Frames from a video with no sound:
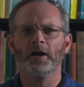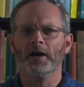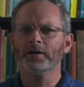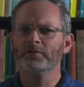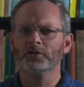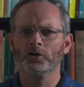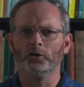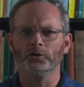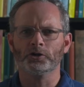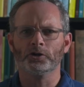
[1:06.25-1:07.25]
god of this
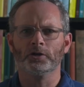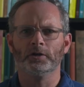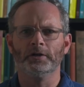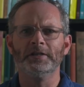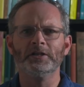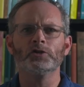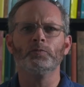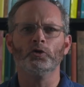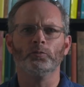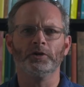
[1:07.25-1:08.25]
culture
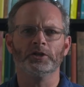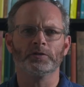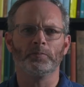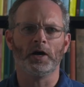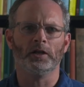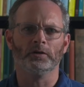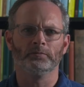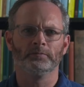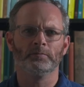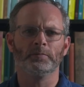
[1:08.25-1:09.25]
indisputably is Apollo.
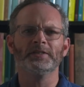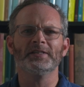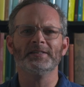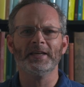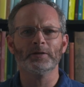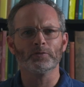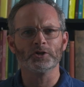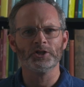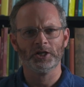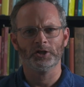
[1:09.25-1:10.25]
But today in
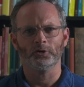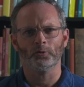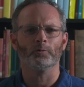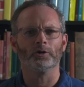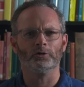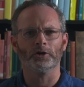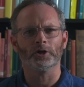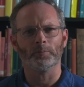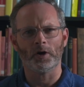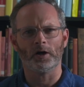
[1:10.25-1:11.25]
particular, we're going to look
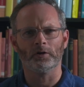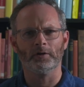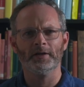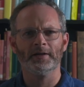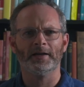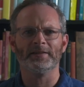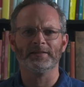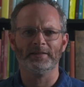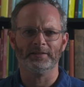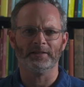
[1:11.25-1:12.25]
at Apollo as
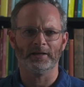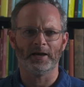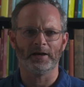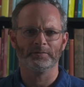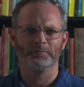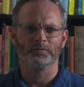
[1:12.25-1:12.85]
a healing god.